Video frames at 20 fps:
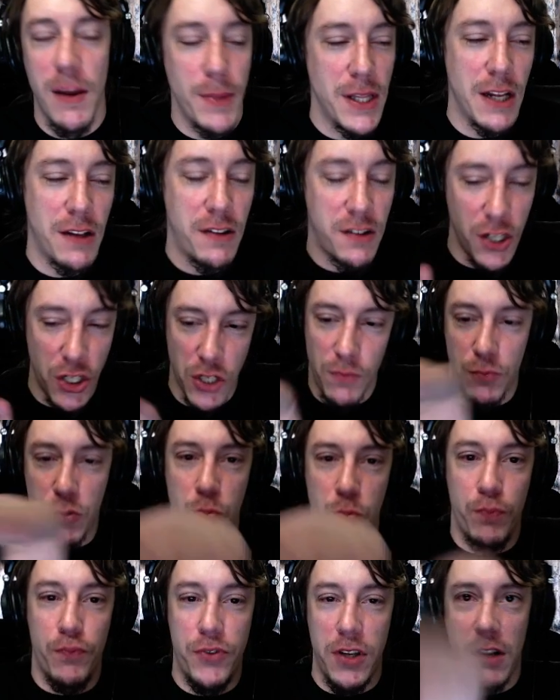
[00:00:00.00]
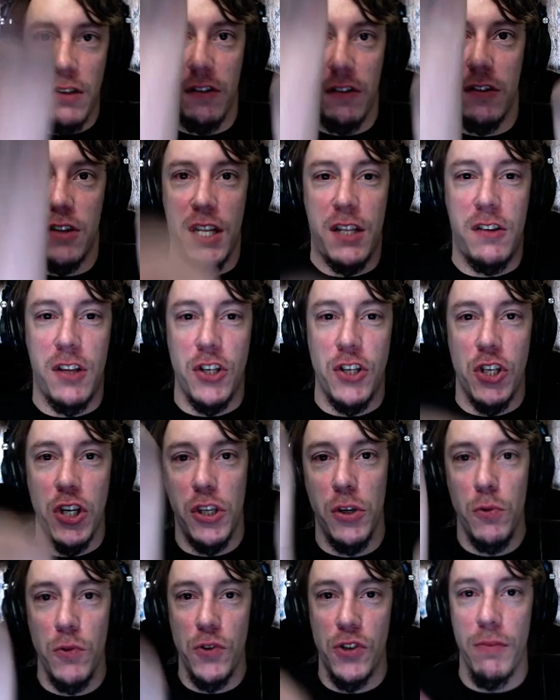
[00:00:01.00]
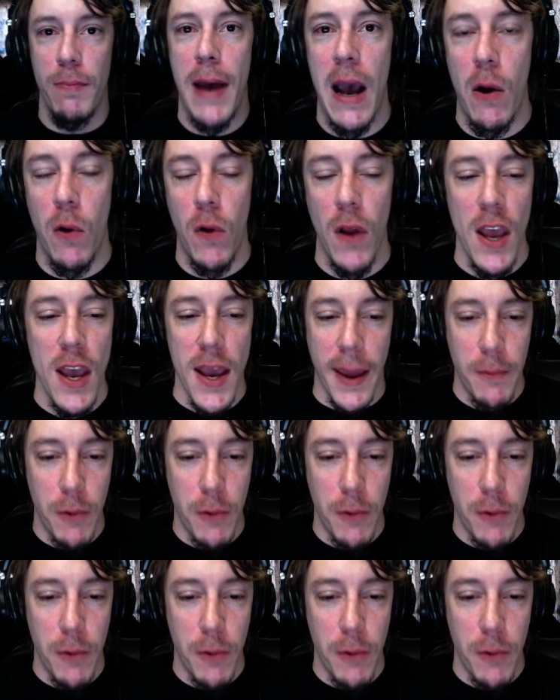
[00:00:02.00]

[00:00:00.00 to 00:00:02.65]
I mean, that's such a that's that's such a huge amount,